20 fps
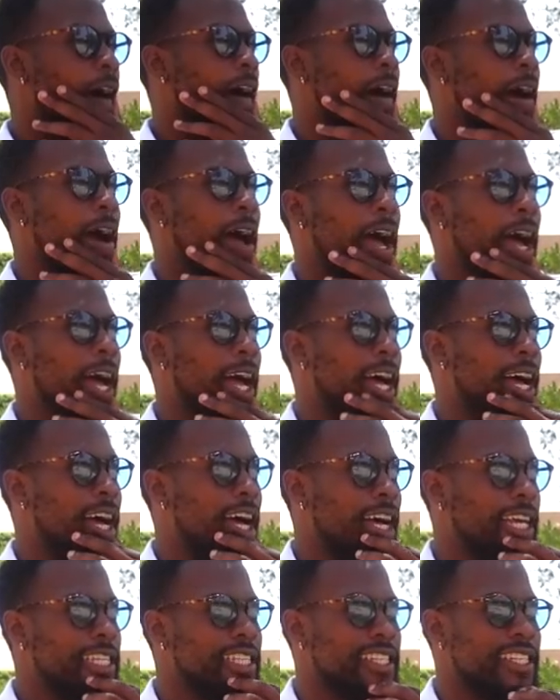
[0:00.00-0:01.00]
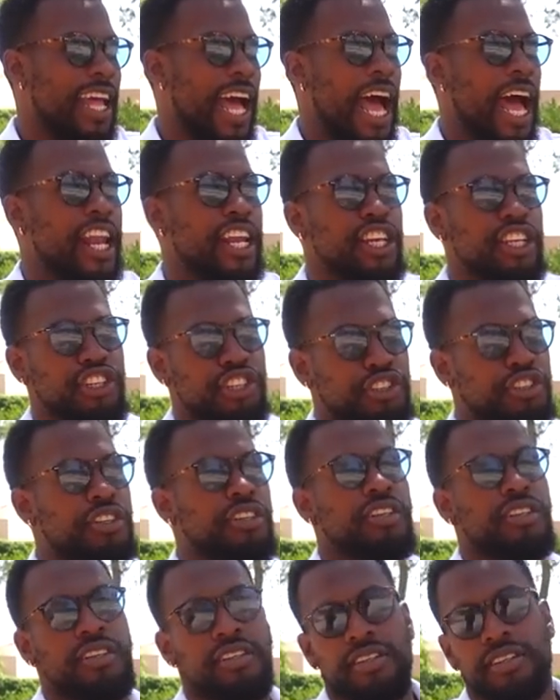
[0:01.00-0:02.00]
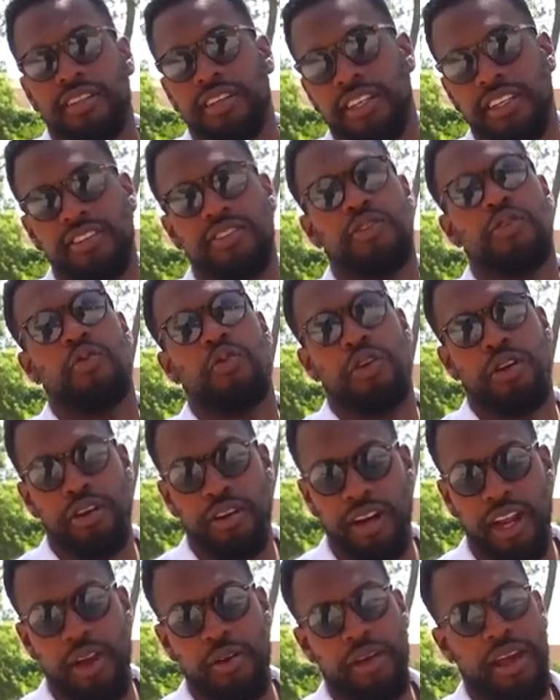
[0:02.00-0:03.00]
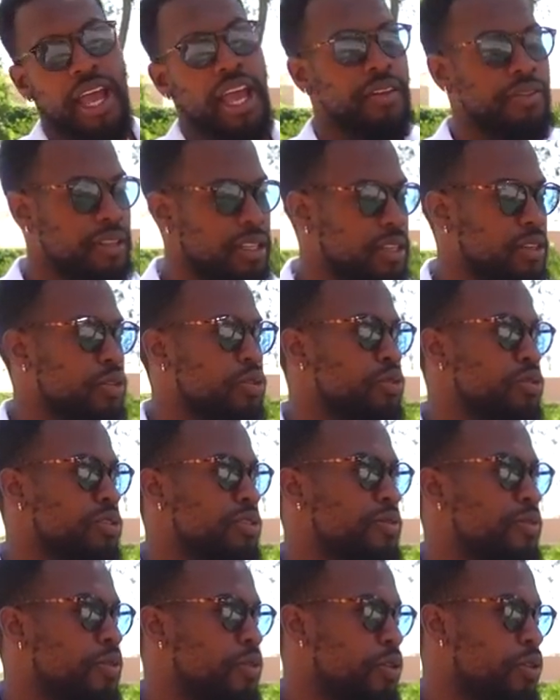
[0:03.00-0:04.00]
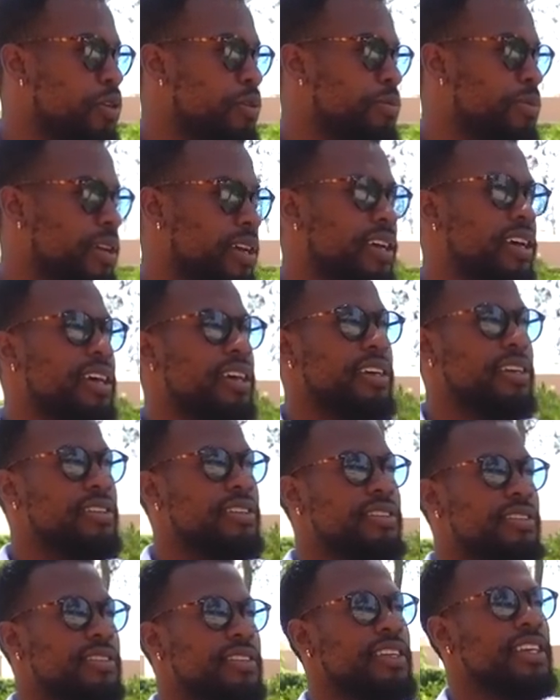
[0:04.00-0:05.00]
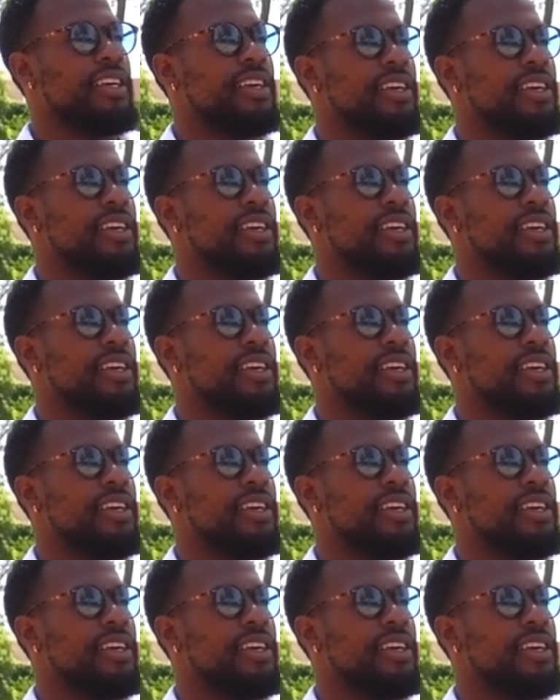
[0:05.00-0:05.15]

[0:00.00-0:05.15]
uh, astonished is the word I would have to use for it because